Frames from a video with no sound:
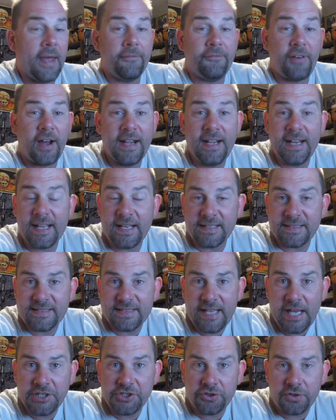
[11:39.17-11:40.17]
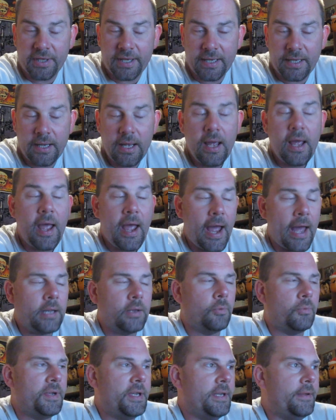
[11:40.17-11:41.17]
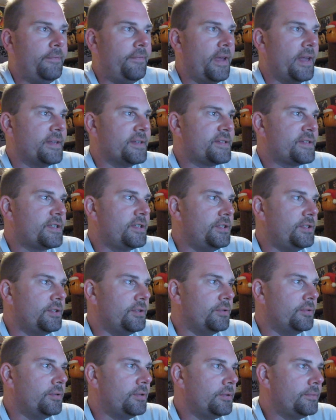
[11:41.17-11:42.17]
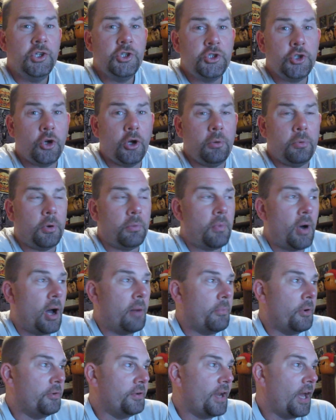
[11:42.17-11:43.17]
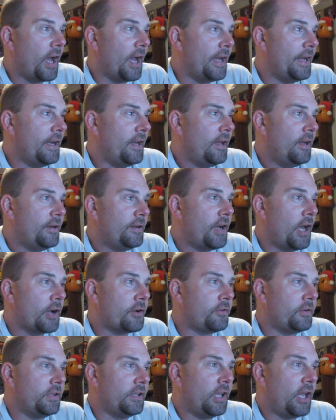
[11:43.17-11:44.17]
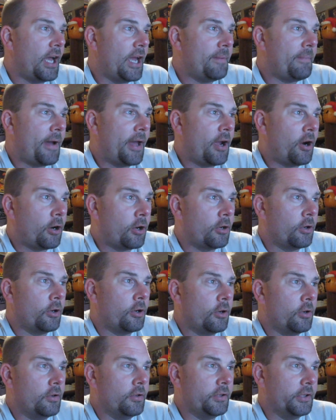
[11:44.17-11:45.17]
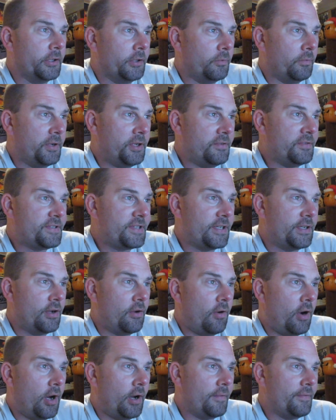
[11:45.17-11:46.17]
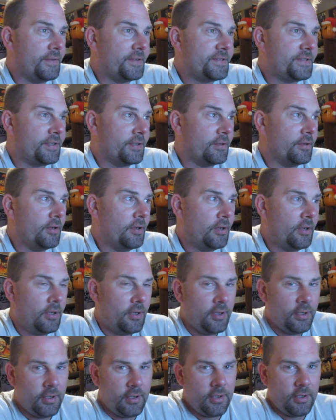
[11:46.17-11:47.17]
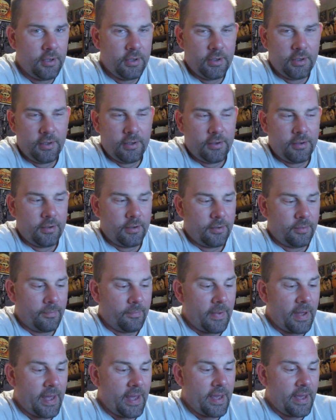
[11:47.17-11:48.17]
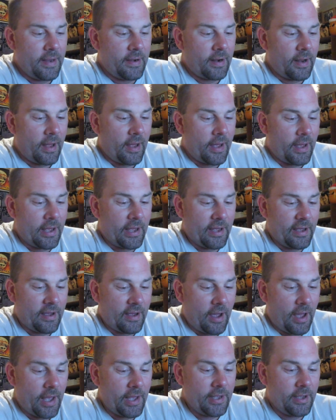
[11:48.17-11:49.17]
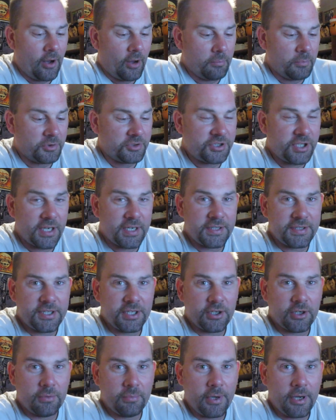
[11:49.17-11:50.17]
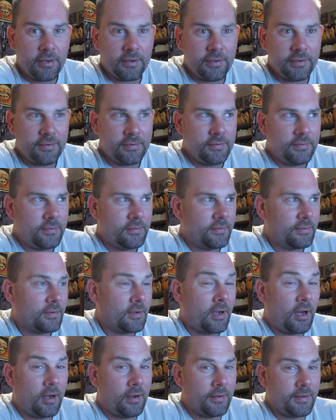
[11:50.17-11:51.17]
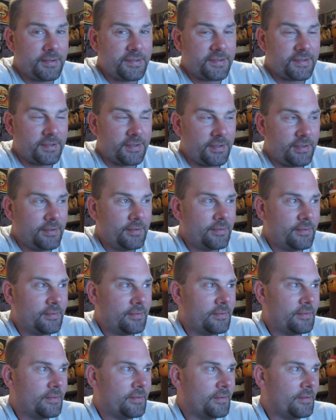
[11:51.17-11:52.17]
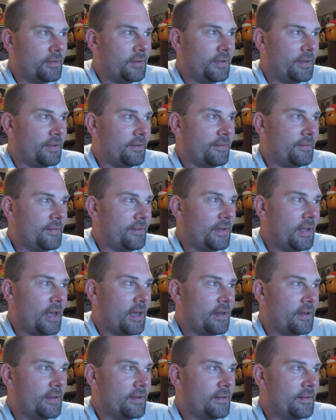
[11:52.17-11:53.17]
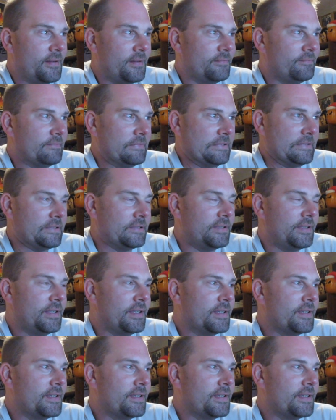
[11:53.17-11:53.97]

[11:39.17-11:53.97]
finding and scheduling Halloween events to do. Joyable Mom 09, not going to lie, my heart hurt a little when you said no haunt this year. Man, I I almost shed a tear about it, honestly. It, yeah, it, uh,